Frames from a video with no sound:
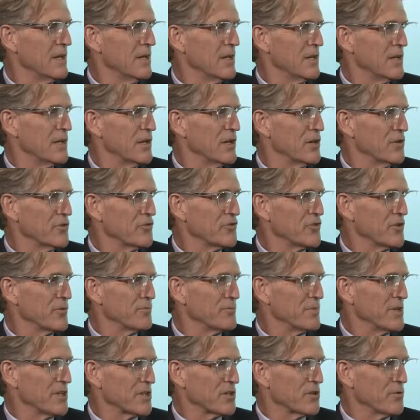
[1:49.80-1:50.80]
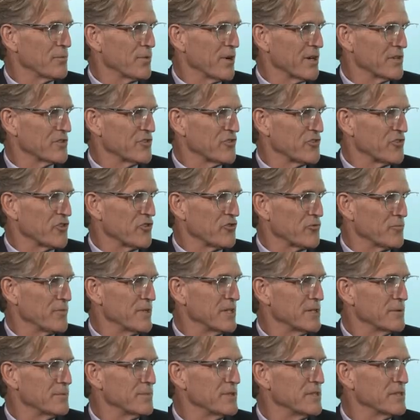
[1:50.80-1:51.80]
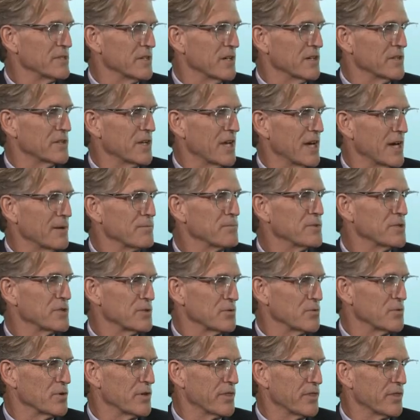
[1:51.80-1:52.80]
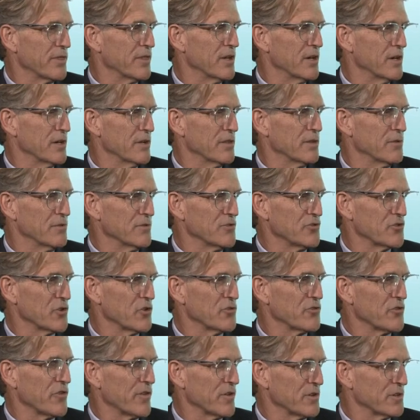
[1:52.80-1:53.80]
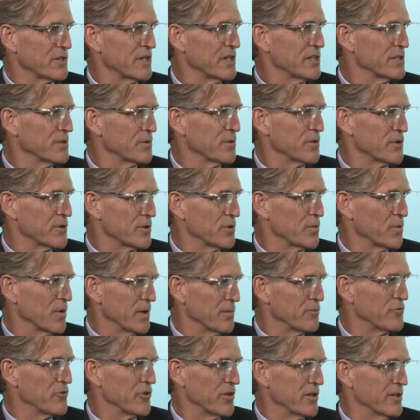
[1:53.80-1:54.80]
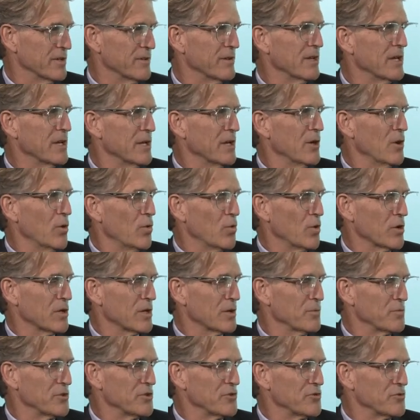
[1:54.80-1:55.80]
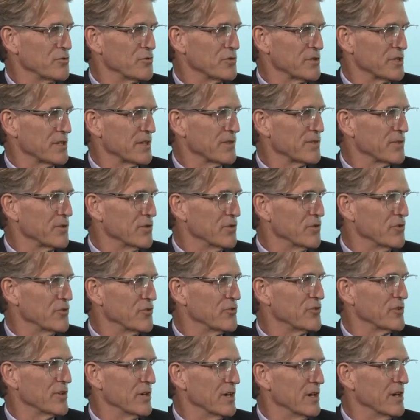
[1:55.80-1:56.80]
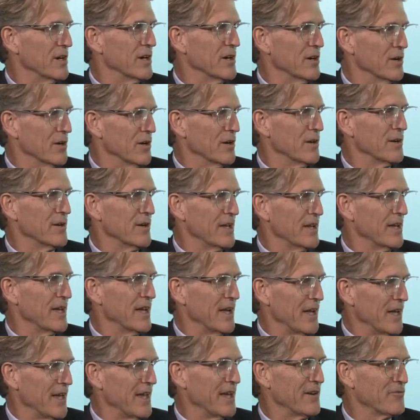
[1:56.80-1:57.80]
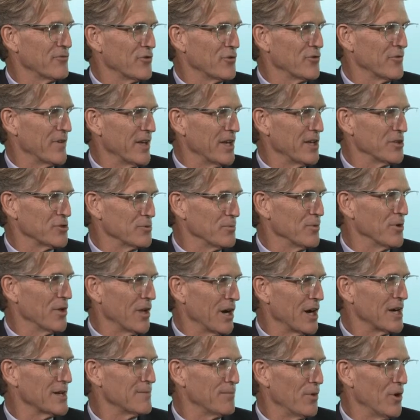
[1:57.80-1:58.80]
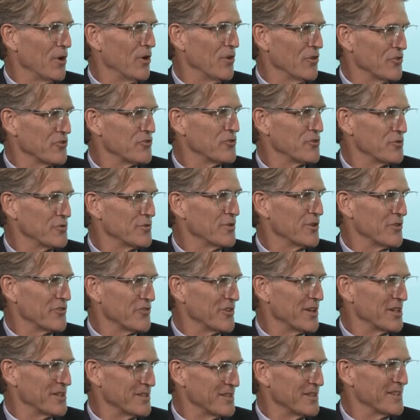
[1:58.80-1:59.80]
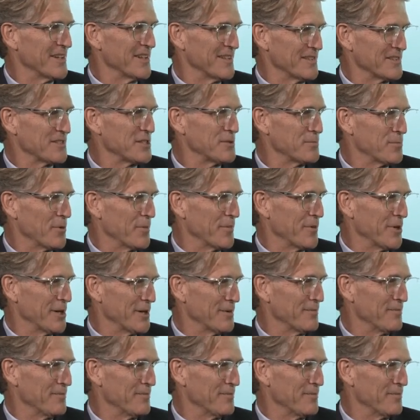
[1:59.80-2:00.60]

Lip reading: Now, some medical practices may be unhappy with the results they're getting with their website. What can we do to get those ever valuable eyeballs to the site and keep them there?